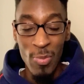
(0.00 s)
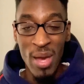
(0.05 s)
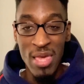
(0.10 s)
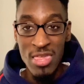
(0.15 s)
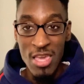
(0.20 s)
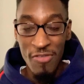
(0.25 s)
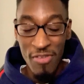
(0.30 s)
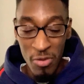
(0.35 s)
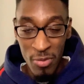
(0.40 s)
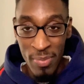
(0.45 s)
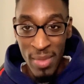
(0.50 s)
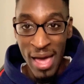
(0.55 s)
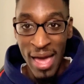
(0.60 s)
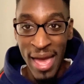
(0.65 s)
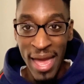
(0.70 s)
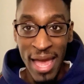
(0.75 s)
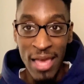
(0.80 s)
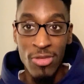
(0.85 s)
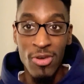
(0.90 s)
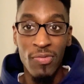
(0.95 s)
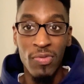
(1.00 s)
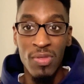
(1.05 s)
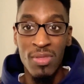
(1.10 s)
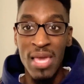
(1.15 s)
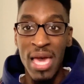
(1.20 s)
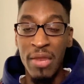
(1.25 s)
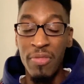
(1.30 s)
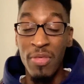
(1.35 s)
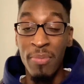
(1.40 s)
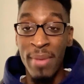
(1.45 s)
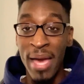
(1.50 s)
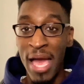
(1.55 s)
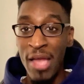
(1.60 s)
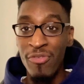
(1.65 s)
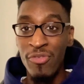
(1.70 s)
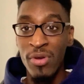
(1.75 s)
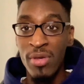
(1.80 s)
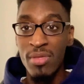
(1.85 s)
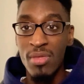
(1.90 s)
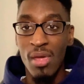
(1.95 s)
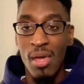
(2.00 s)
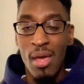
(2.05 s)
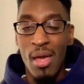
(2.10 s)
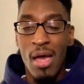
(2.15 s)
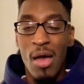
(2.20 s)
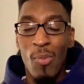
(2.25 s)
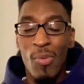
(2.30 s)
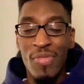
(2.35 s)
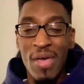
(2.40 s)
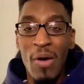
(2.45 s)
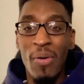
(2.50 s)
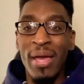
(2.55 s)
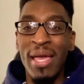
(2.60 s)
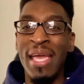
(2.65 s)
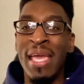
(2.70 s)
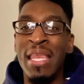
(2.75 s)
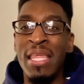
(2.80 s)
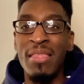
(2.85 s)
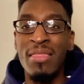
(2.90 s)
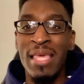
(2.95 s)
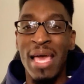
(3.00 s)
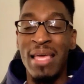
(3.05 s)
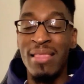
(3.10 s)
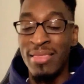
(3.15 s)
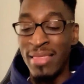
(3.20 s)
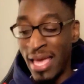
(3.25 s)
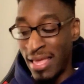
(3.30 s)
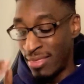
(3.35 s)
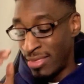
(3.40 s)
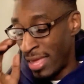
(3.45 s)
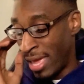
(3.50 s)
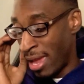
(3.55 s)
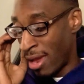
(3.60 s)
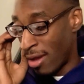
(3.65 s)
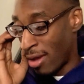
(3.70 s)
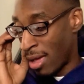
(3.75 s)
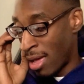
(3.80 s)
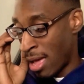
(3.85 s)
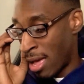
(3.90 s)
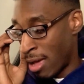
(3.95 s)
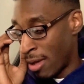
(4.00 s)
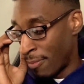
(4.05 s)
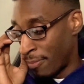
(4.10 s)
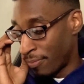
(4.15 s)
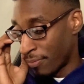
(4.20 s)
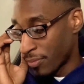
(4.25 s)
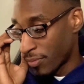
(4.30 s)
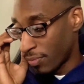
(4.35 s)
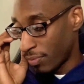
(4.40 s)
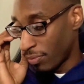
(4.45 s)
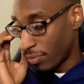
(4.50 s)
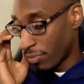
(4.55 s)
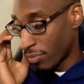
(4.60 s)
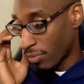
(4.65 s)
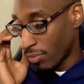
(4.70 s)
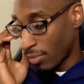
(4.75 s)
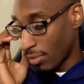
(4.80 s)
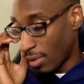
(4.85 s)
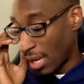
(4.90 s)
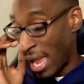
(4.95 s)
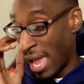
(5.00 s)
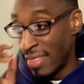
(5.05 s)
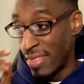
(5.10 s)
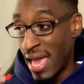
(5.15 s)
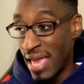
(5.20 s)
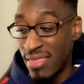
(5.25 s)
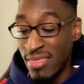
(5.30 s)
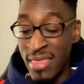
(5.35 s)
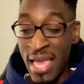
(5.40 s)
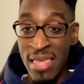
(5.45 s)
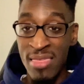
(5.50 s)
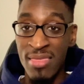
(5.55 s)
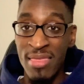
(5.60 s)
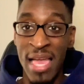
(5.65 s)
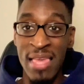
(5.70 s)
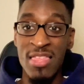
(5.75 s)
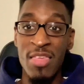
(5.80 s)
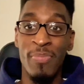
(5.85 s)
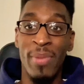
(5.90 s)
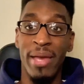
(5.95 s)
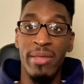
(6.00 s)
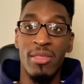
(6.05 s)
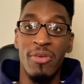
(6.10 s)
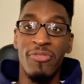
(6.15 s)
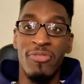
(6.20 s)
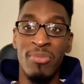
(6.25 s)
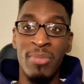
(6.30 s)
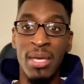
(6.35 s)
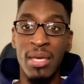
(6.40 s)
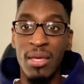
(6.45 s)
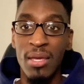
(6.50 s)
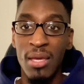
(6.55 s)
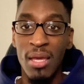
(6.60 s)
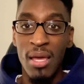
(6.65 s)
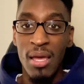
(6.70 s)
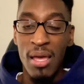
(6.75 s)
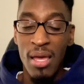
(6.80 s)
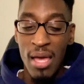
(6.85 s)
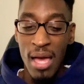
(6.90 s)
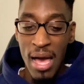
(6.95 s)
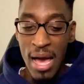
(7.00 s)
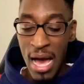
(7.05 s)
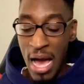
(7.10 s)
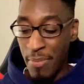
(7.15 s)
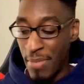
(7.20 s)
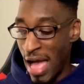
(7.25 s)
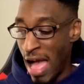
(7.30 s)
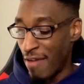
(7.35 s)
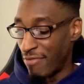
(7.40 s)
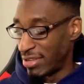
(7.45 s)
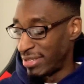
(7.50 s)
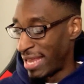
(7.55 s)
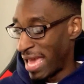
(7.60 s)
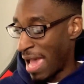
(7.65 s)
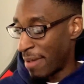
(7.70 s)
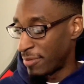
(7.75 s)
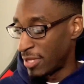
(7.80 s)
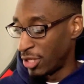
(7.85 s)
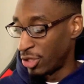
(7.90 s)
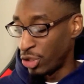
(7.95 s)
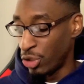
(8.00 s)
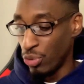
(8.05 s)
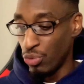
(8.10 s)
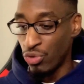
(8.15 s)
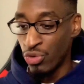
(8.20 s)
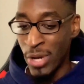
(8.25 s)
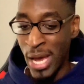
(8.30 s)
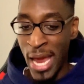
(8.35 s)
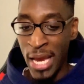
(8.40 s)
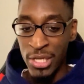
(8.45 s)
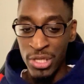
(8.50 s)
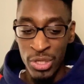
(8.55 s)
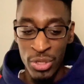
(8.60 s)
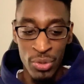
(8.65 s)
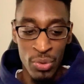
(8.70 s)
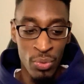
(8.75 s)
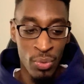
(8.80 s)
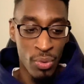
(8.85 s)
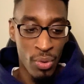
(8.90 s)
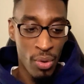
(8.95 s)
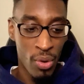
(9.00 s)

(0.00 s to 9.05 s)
myself up with my hands off the side of the mattress, without any of that there. And that's amazing for me. I've adapted to trying to,